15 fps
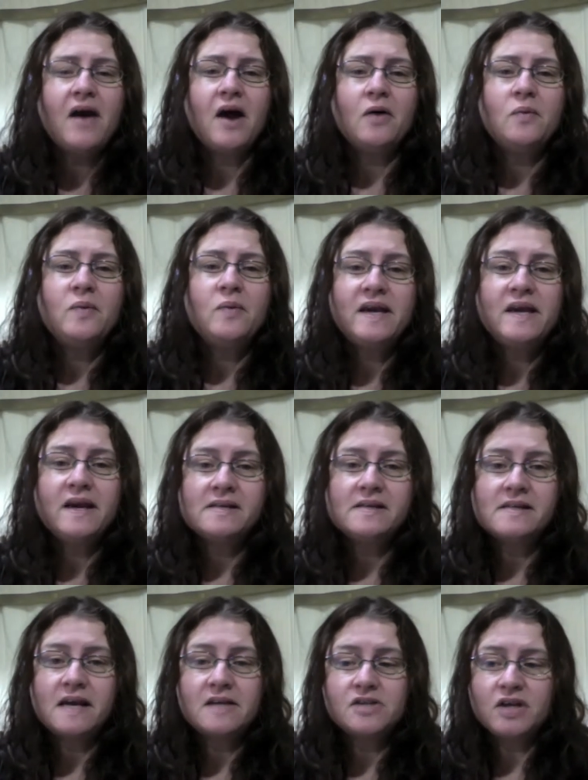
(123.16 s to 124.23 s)
how we as
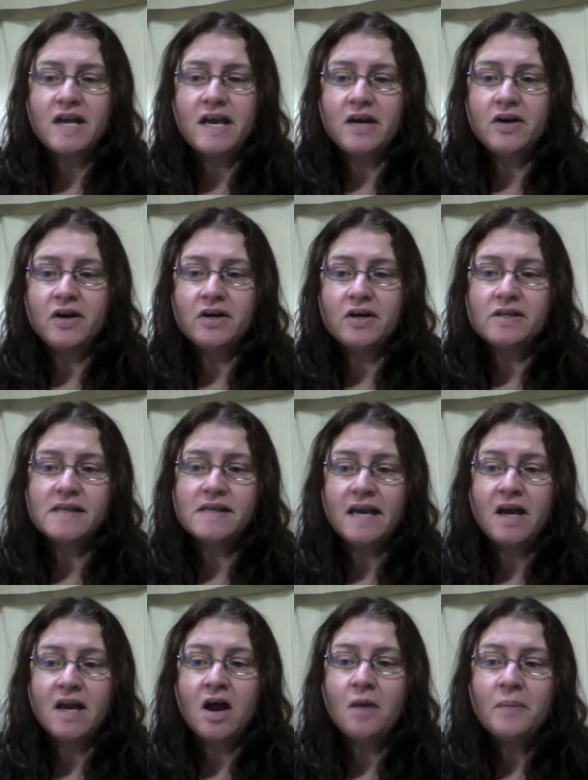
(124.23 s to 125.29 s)
educators
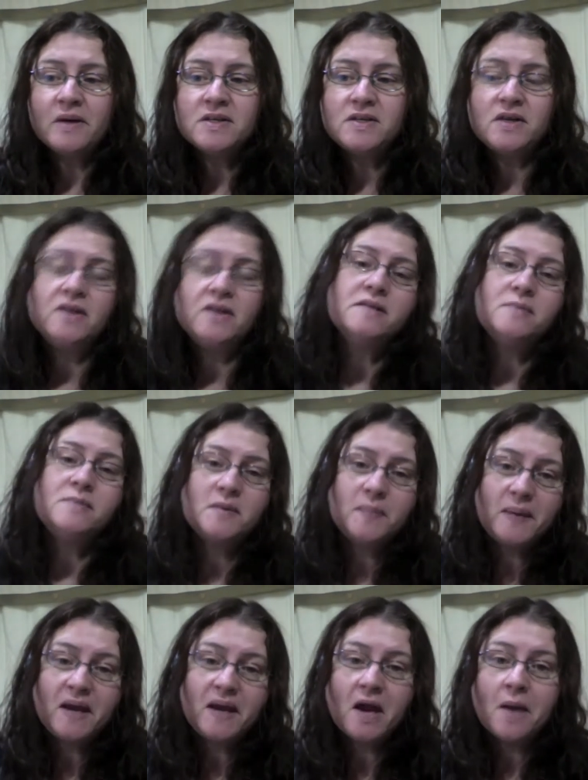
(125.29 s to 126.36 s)
can help our students be
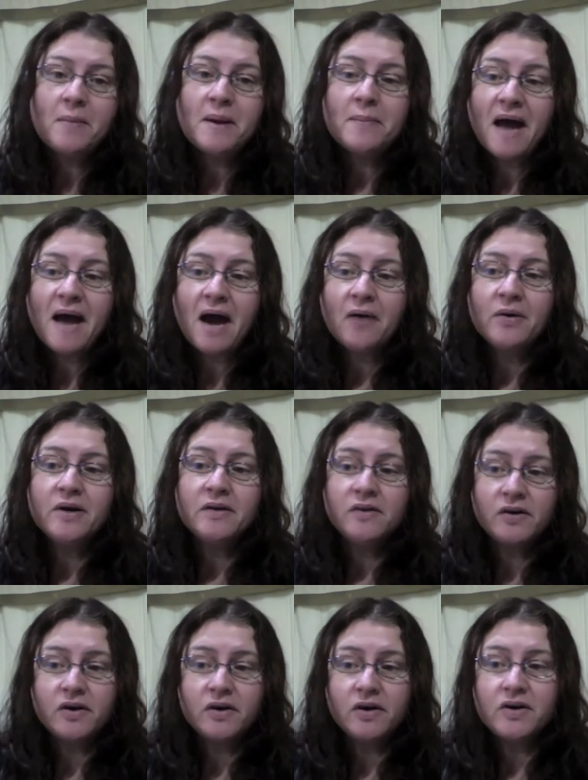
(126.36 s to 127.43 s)
become empowered
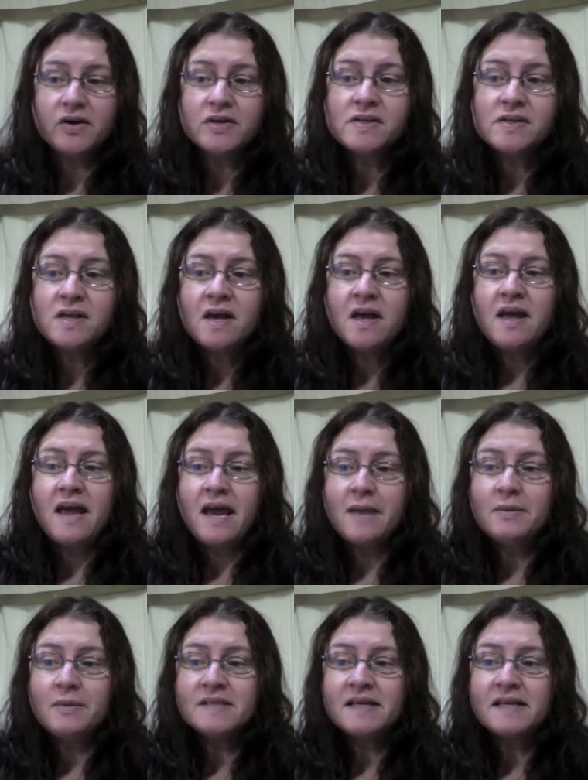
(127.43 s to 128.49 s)
learners,
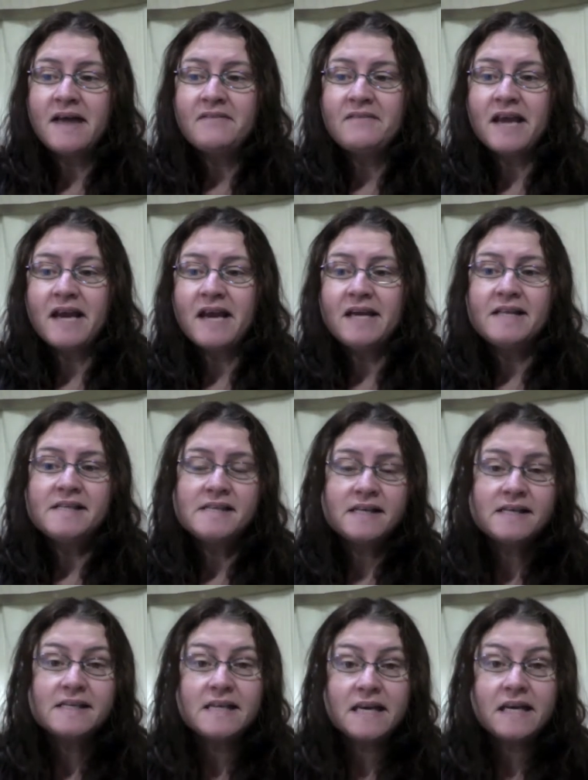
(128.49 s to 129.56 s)
able to navigate and
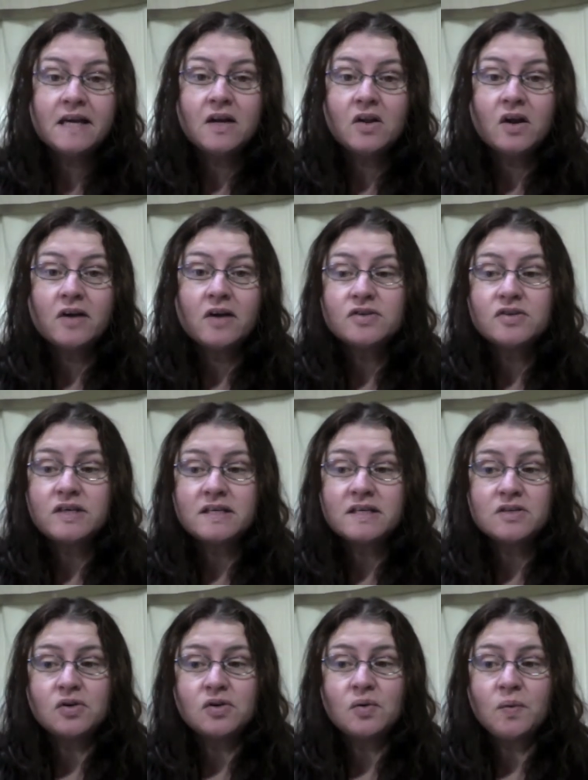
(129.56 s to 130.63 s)
succeed in a largely
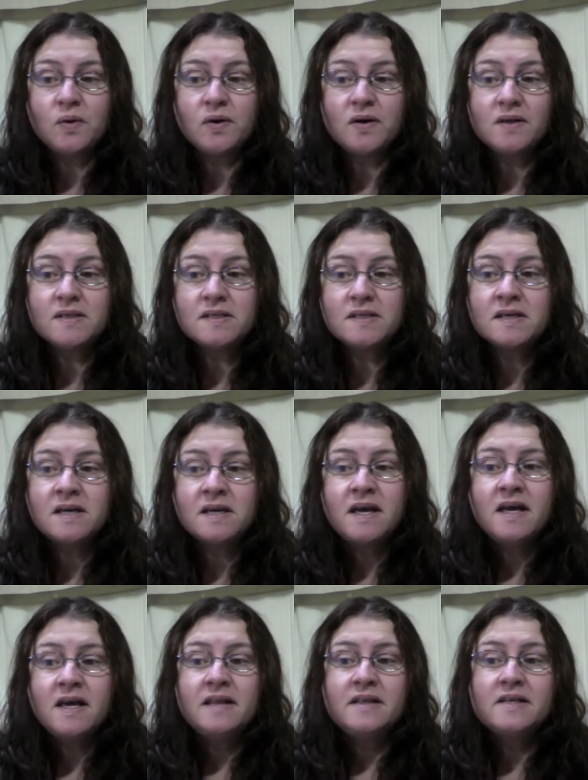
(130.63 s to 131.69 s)
digital world.
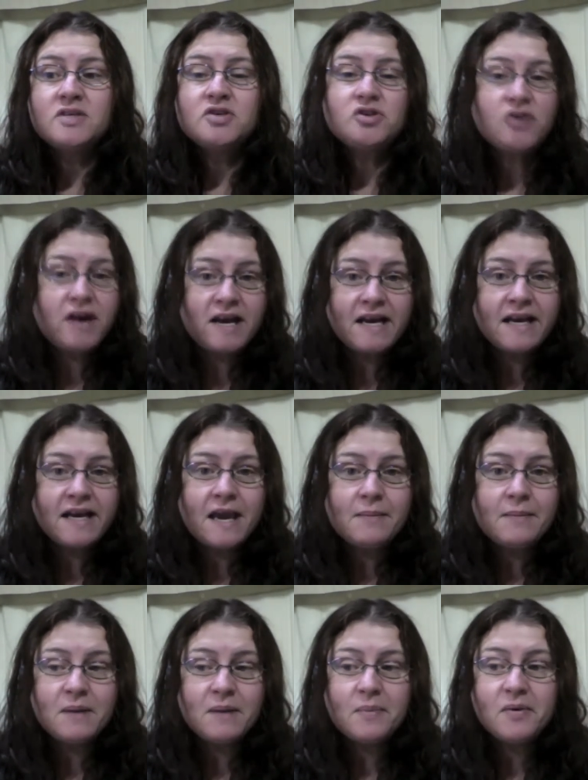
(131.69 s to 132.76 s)
This training
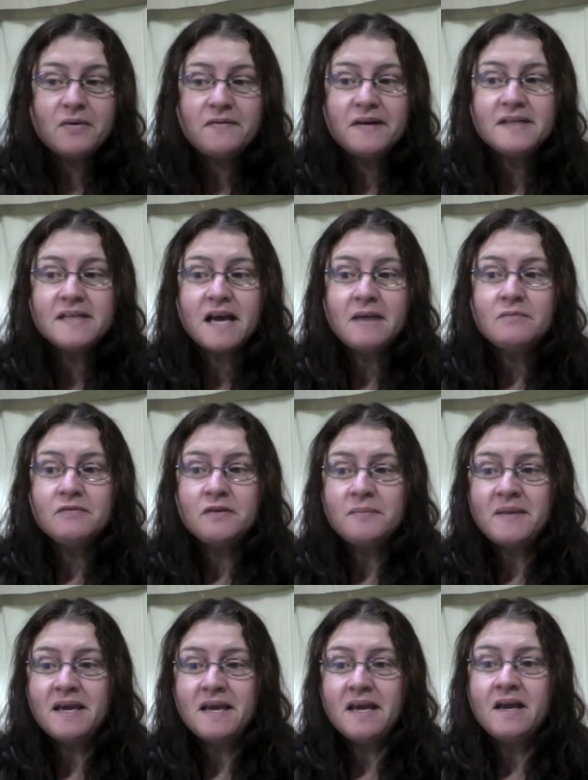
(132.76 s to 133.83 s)
came at a perfect time for
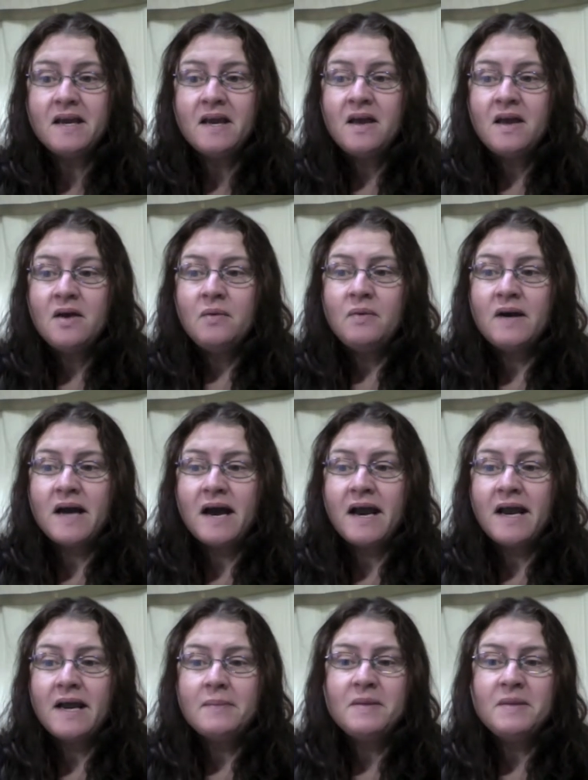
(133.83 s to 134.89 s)
me when I
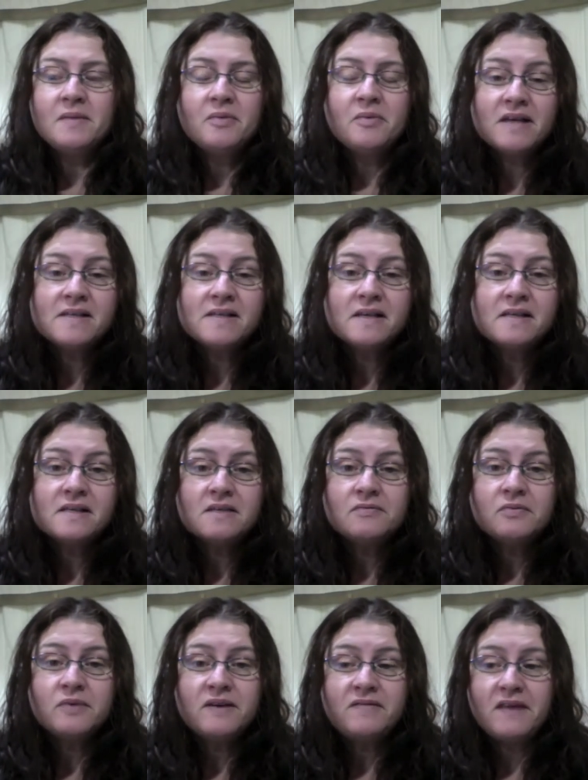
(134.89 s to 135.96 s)
am in the process of
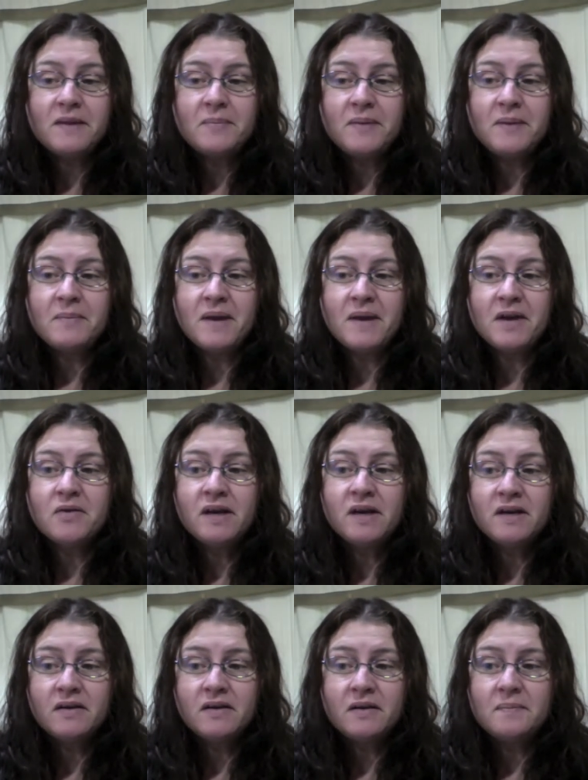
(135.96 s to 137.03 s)
revamping my
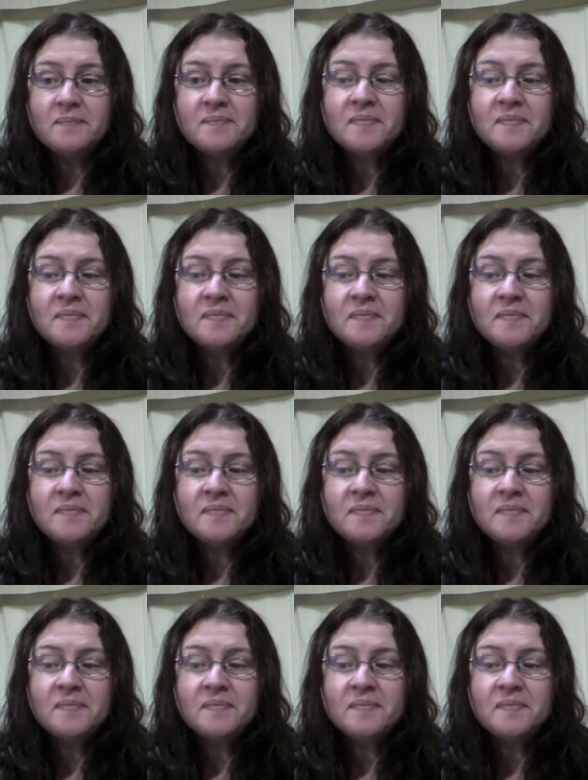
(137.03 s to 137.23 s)
curriculum.